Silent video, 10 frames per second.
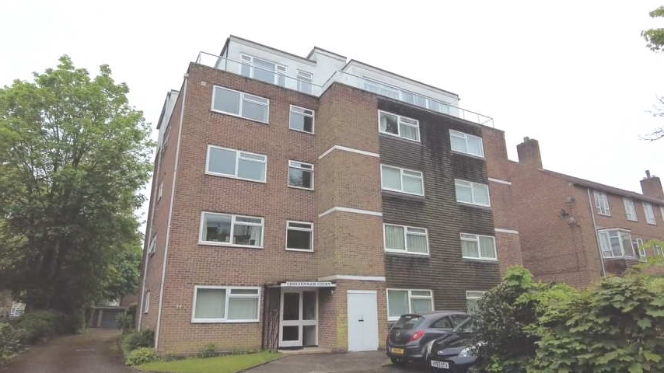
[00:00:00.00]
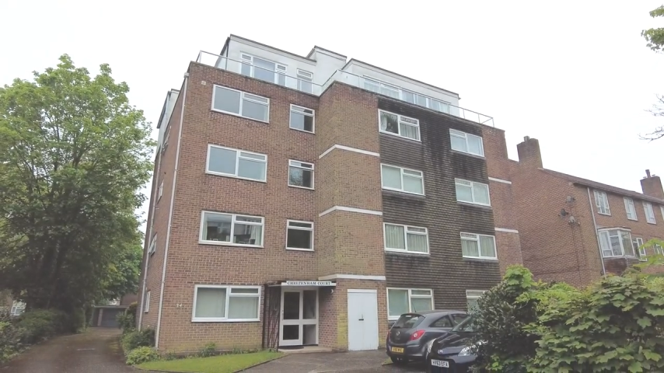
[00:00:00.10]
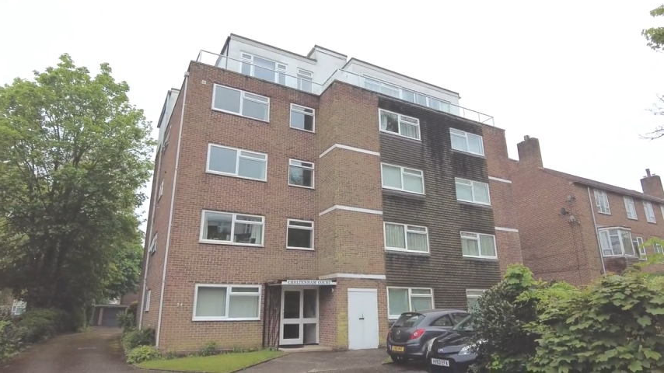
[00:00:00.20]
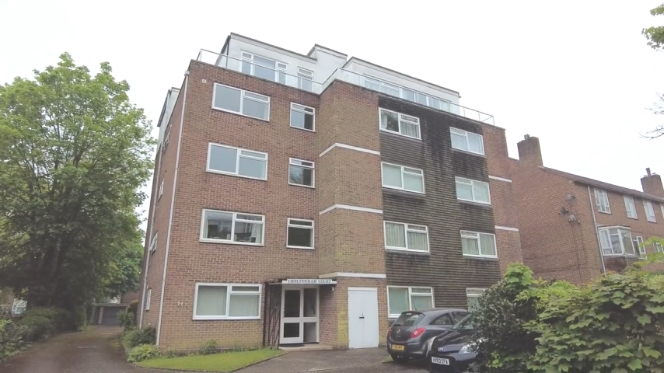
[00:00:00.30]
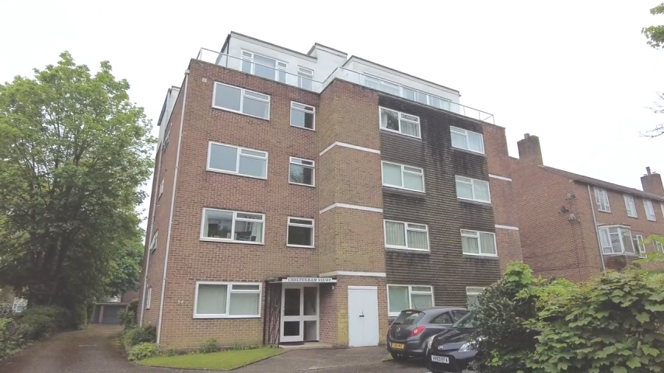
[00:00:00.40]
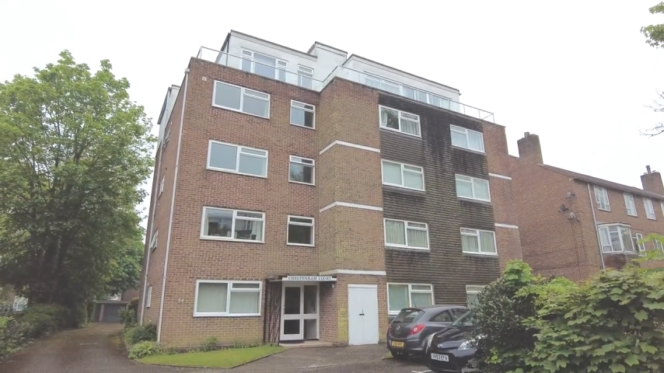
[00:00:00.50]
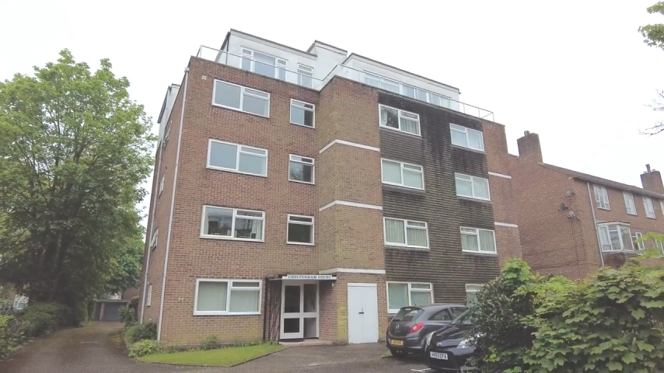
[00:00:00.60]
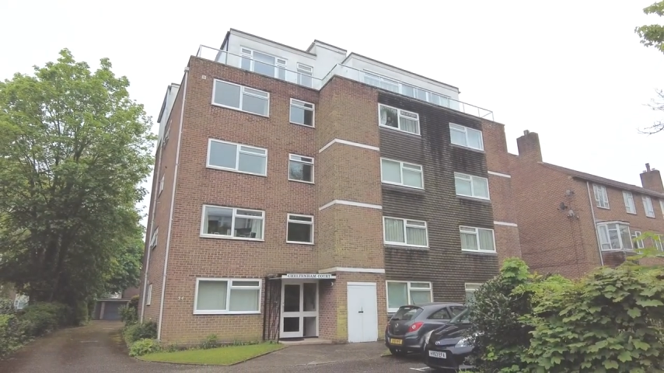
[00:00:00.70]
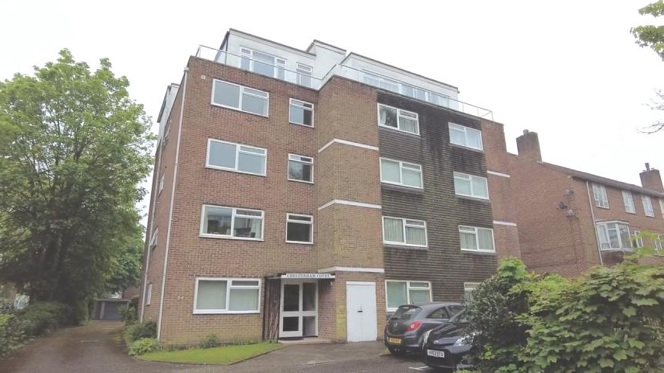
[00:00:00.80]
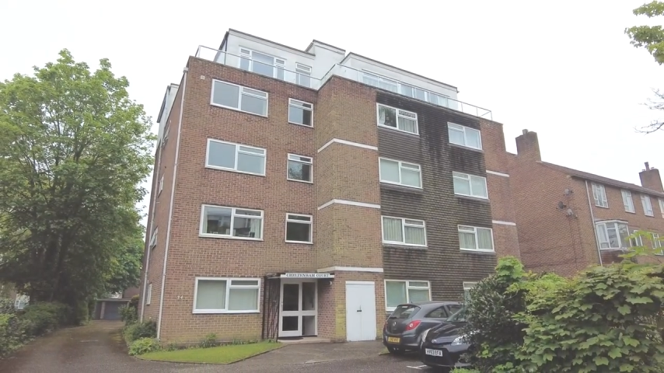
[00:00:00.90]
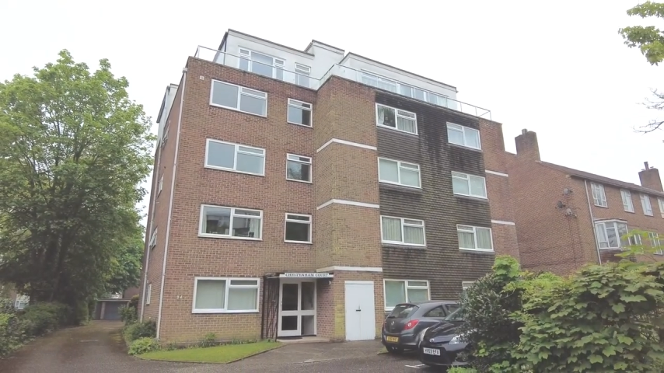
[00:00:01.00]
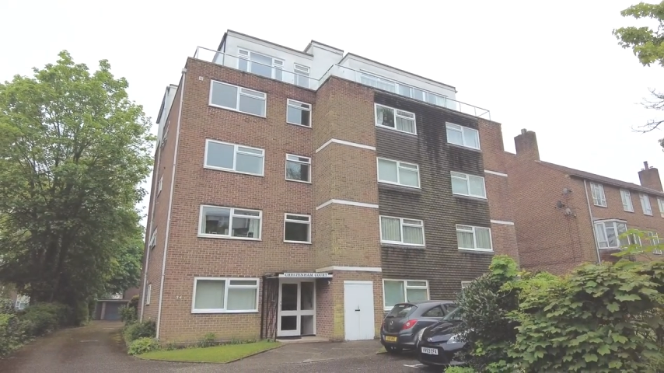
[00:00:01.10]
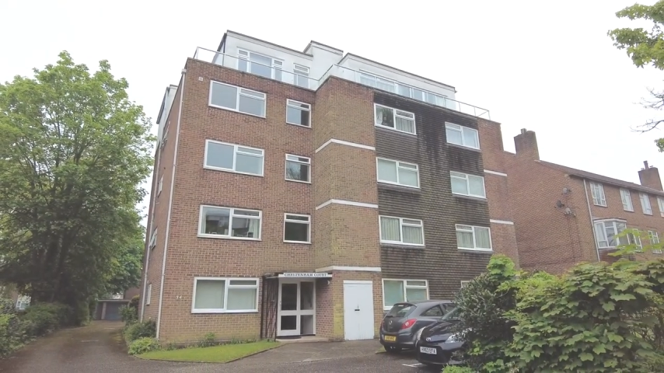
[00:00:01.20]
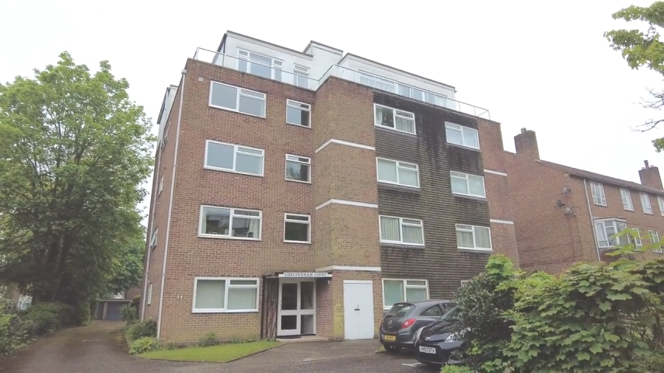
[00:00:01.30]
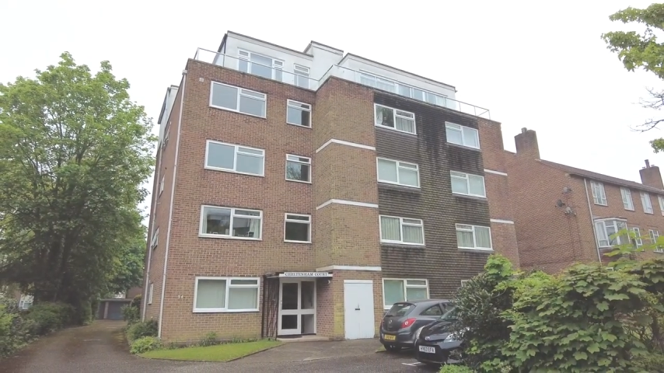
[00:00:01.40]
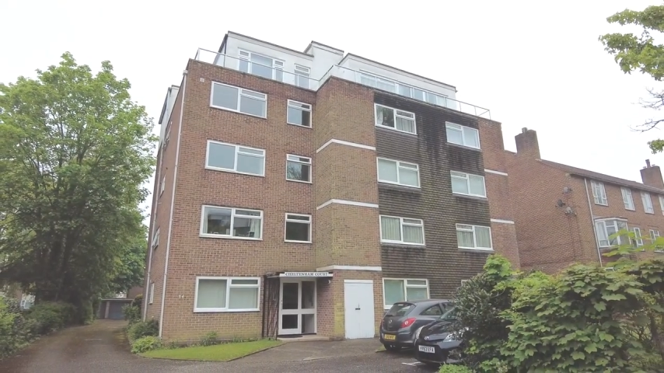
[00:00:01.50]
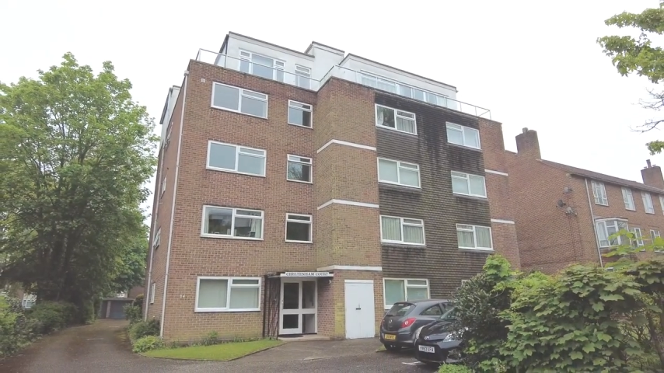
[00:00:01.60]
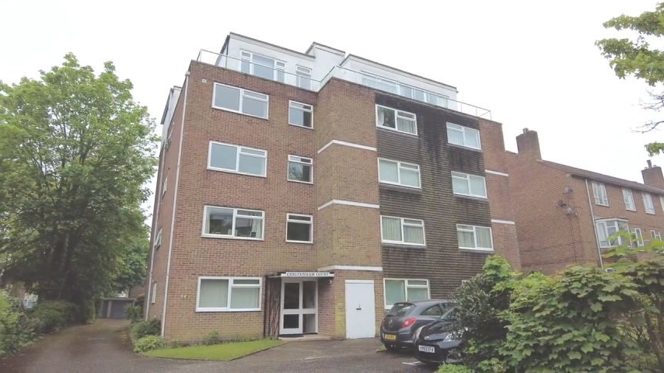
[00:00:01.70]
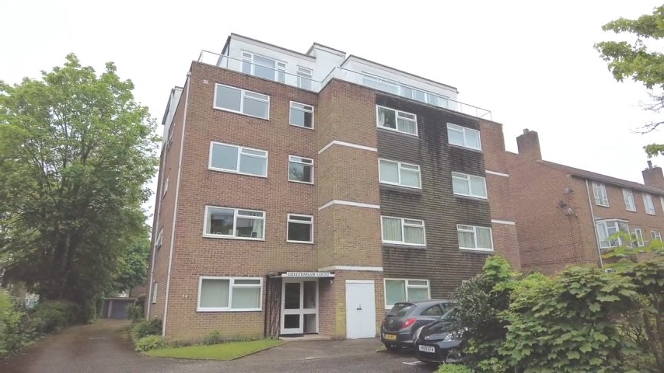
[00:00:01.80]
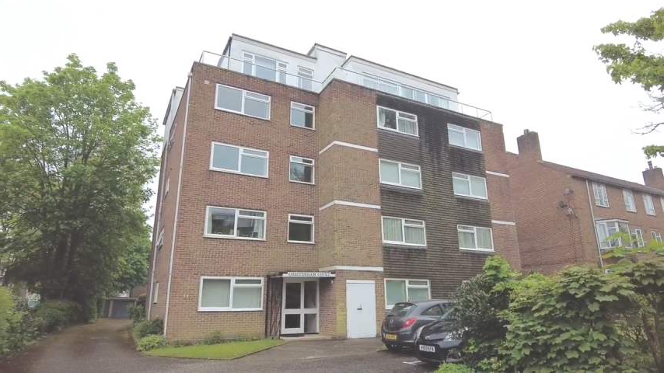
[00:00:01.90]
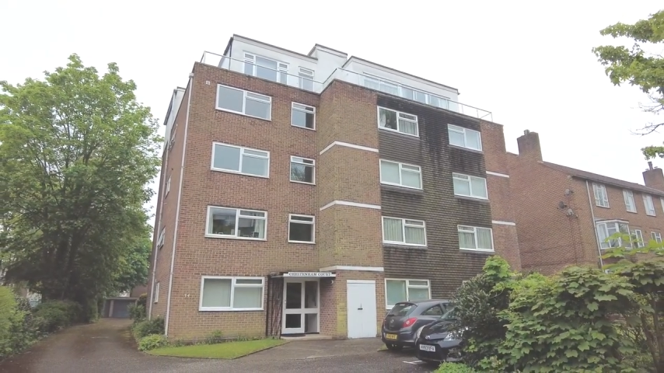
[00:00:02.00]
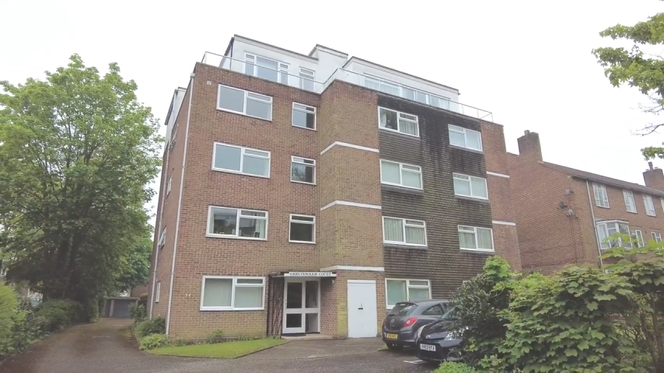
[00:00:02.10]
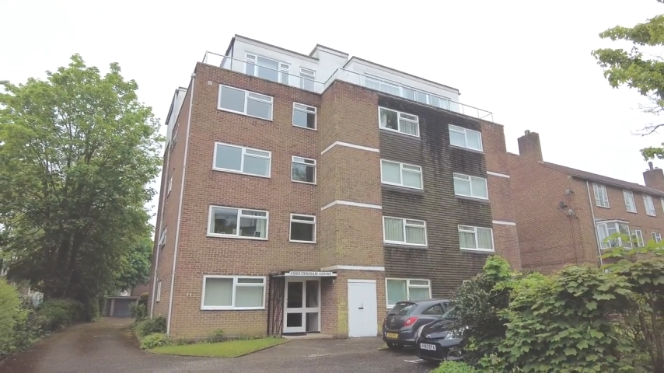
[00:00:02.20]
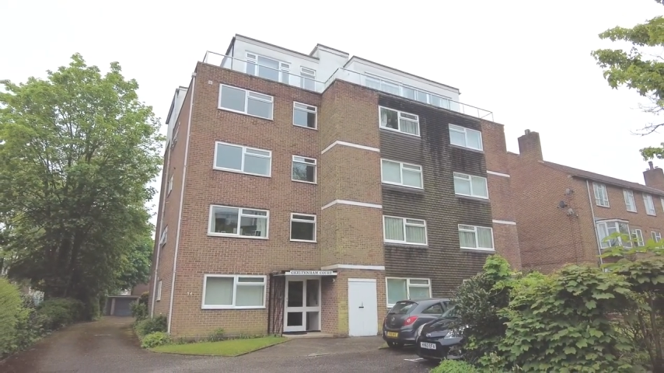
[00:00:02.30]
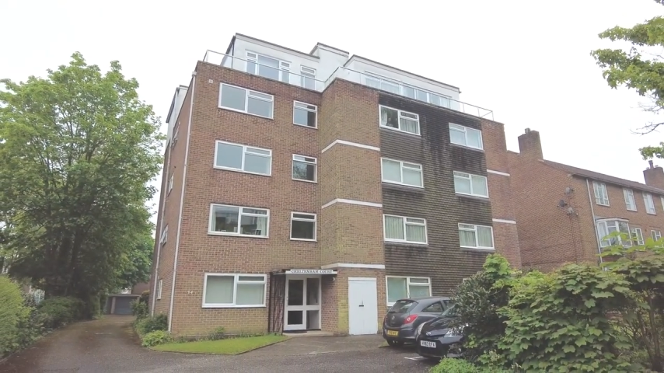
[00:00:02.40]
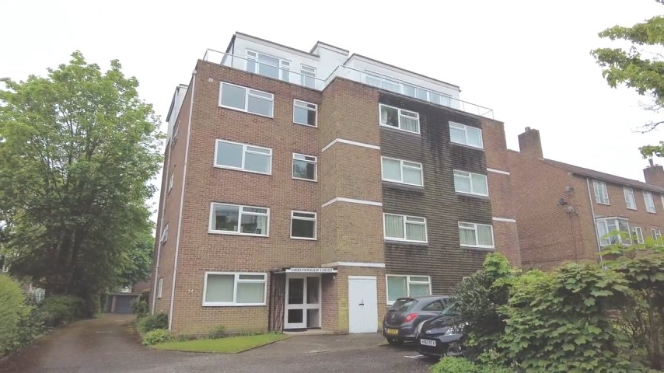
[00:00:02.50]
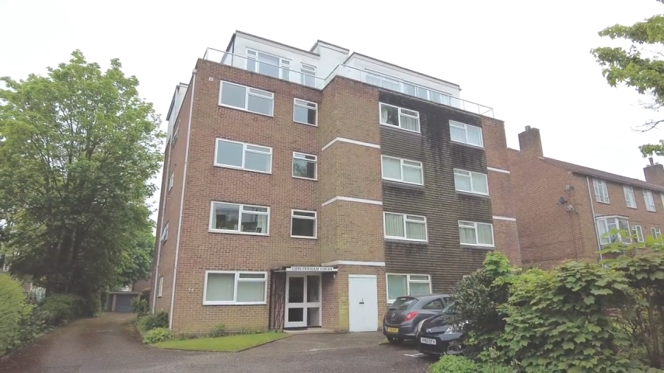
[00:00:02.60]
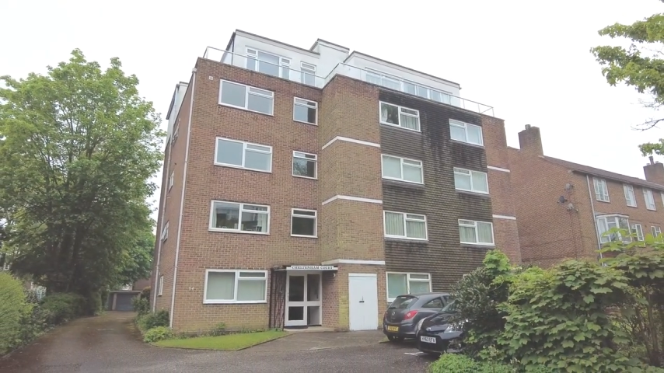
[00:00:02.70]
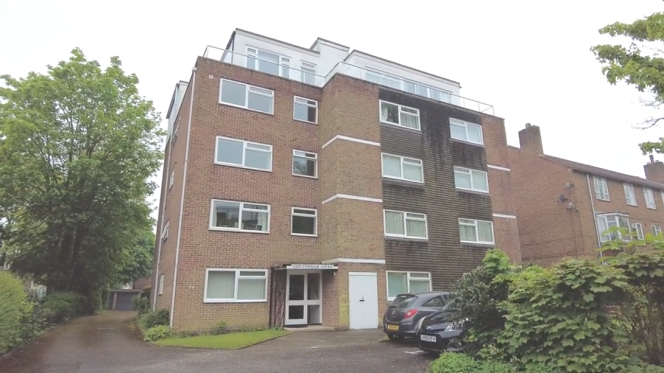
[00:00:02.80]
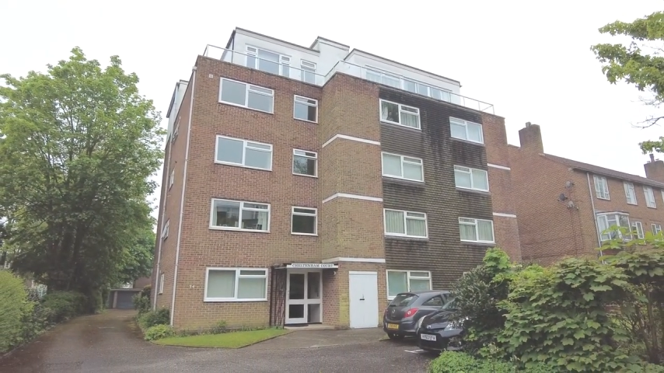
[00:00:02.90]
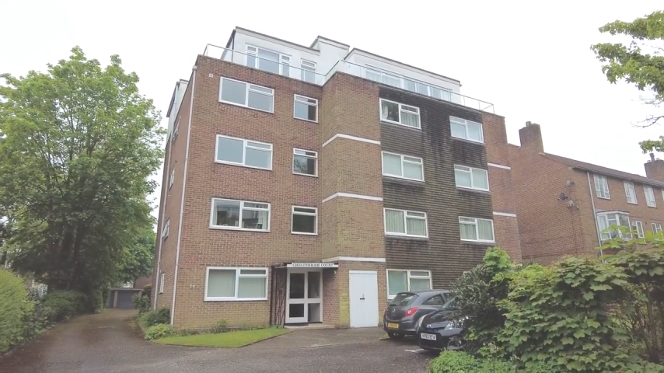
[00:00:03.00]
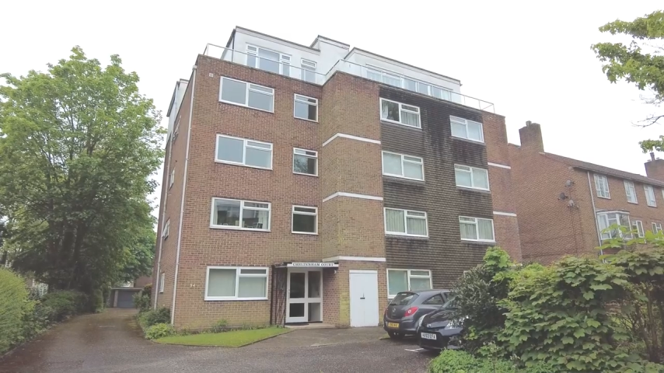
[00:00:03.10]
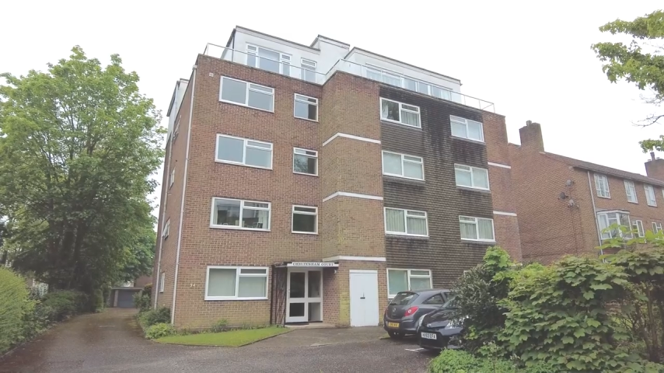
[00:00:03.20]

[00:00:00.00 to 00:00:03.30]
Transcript: No face is visible, so there are no lips to read.